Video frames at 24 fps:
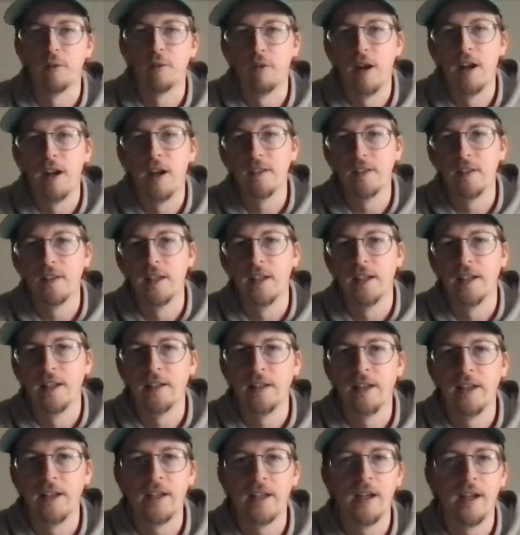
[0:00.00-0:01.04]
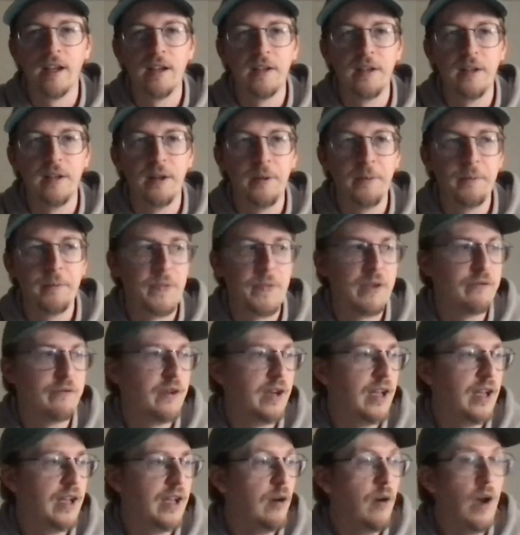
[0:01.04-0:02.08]
the right thing. Like if
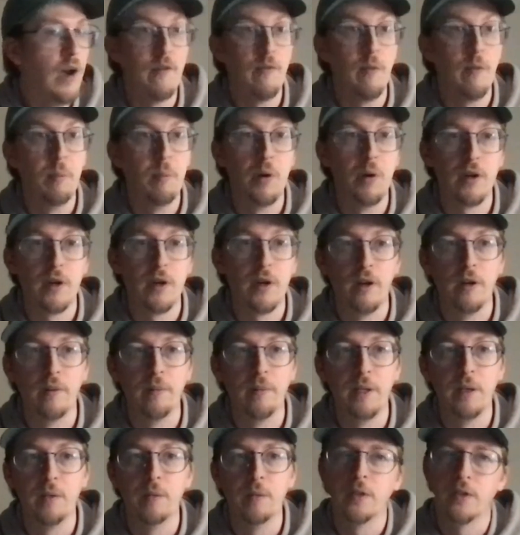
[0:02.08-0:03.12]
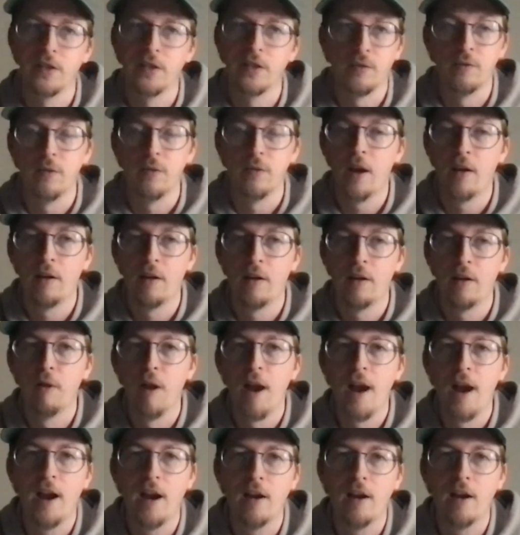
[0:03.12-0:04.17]
I don't have a book on me, which is very
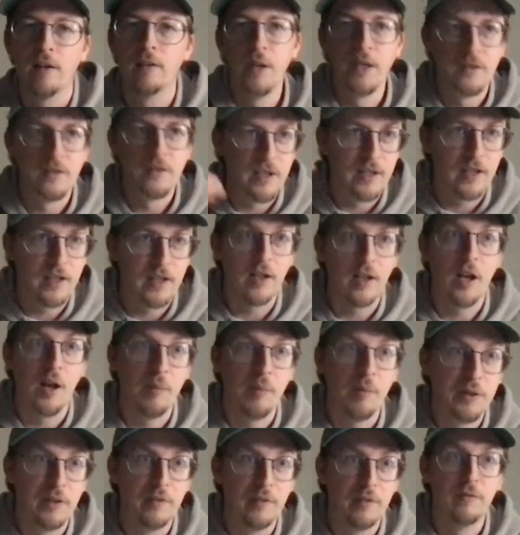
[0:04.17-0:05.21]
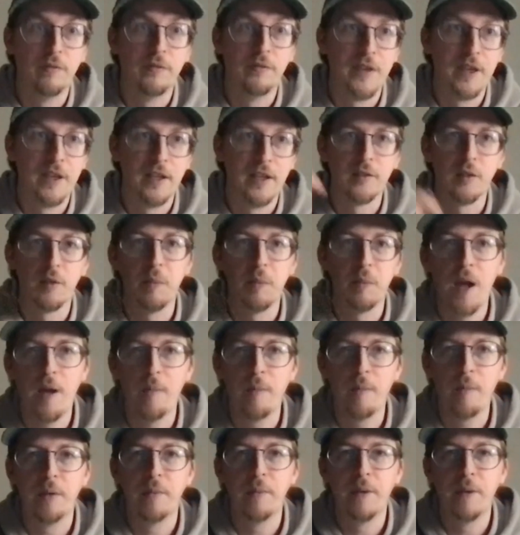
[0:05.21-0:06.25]
rare, it's like a couple of things will
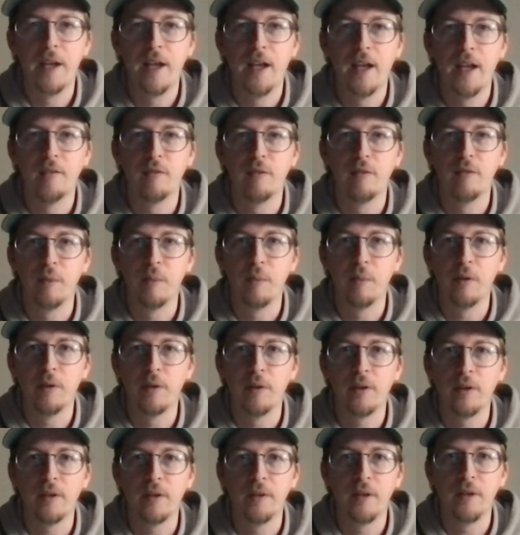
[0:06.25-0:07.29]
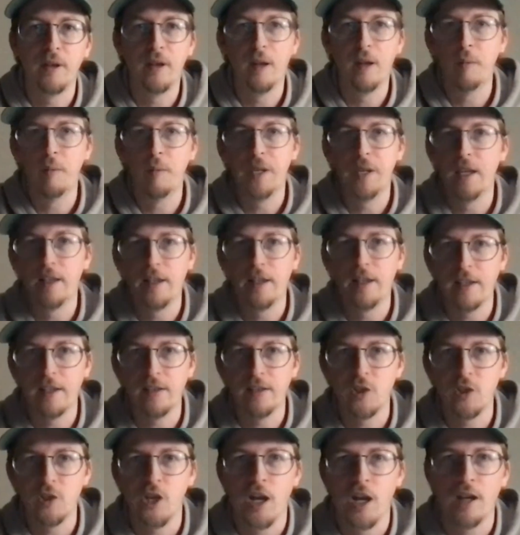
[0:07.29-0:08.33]
pop into my head for the book. I'll be like at
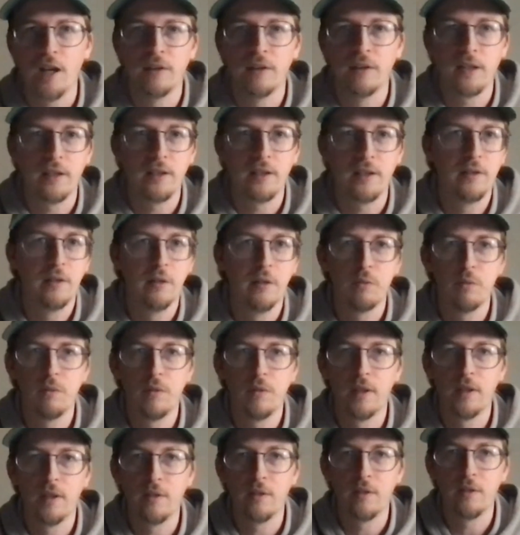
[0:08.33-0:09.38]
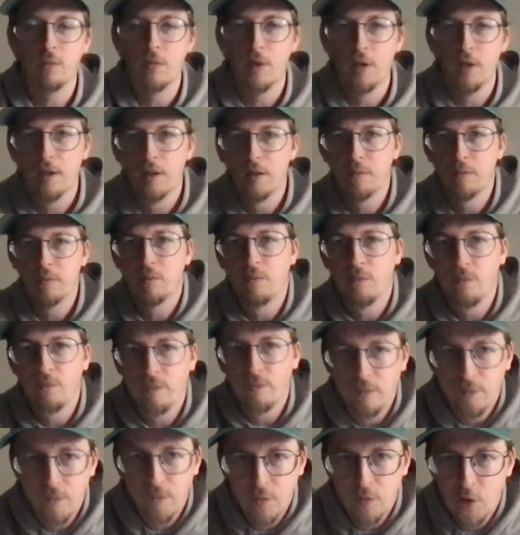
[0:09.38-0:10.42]
the shop, like at the
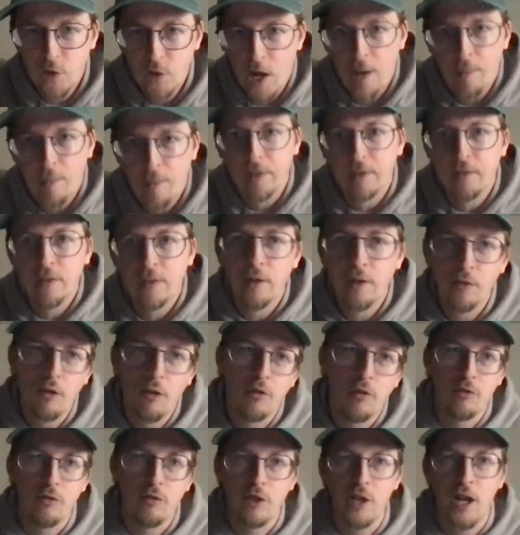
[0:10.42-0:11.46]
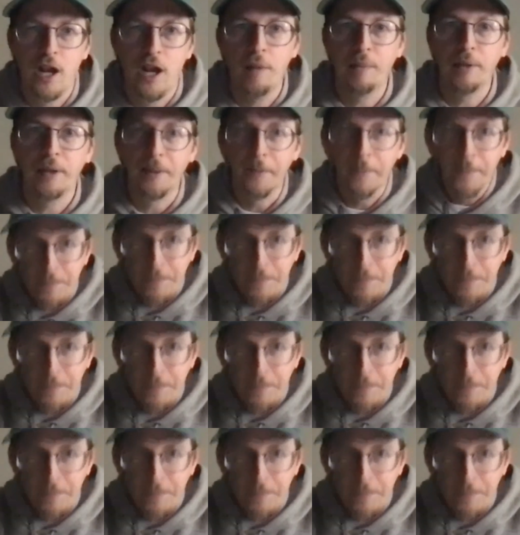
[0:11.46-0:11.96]
shopping, grocery shopping,